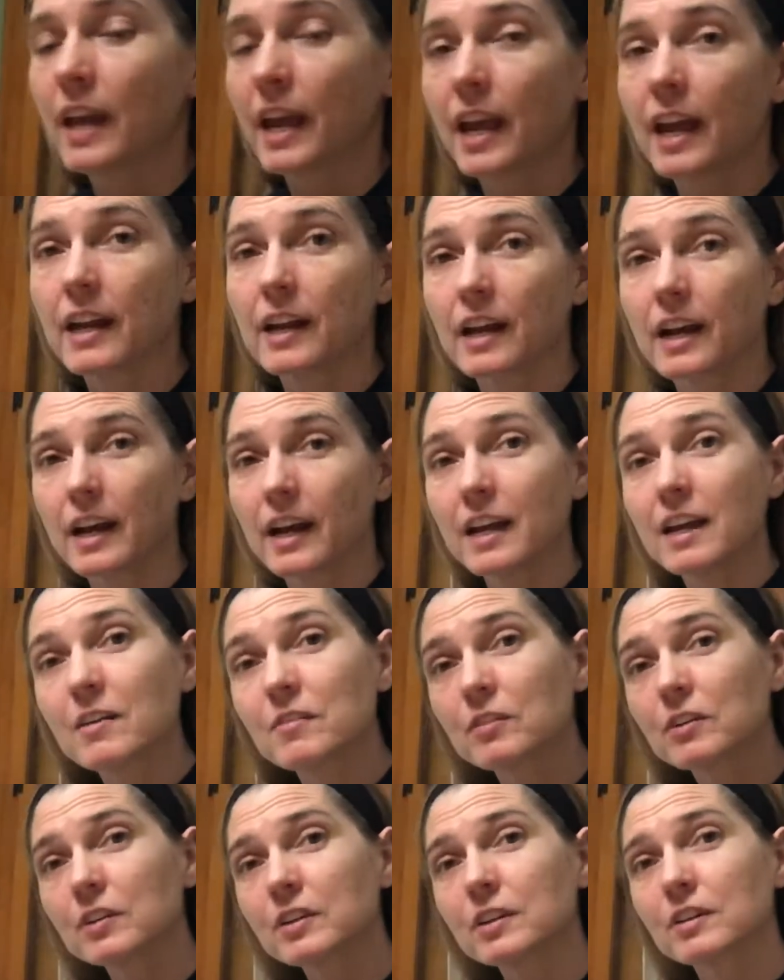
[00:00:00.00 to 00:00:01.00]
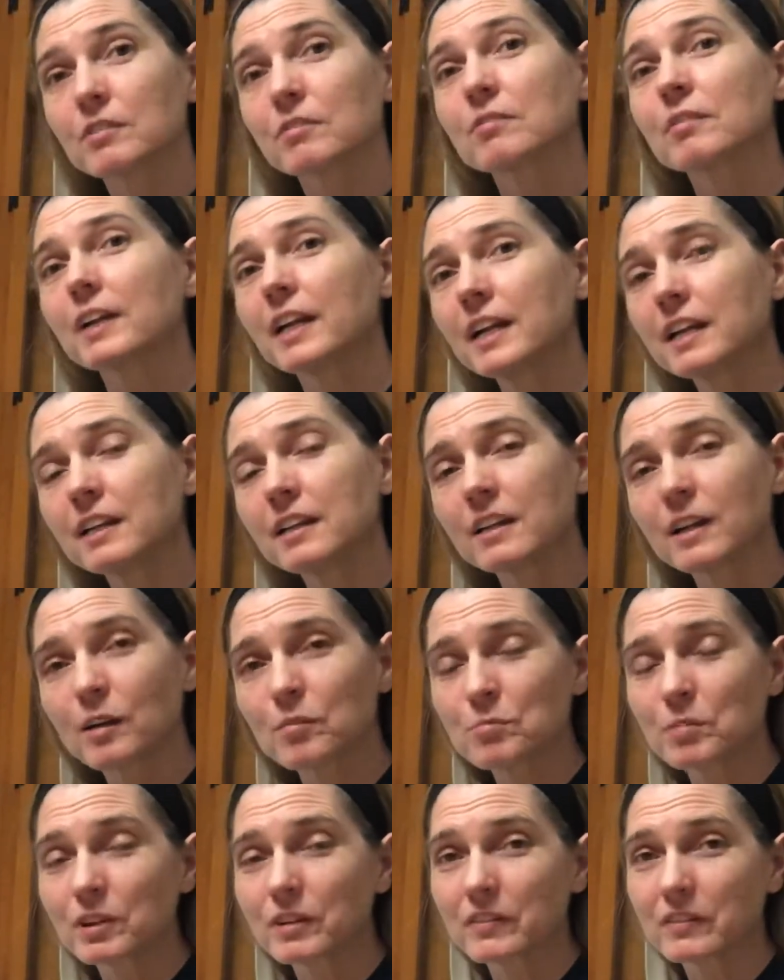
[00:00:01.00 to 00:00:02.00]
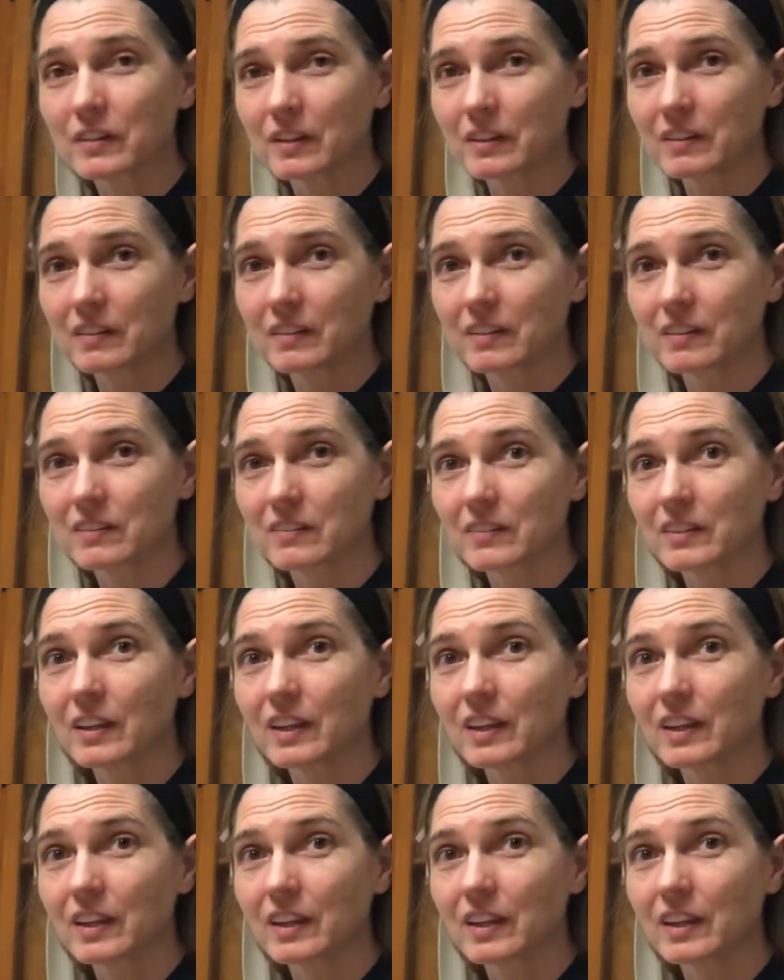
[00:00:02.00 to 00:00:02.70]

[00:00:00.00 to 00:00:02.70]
And I am going to write a number sentence,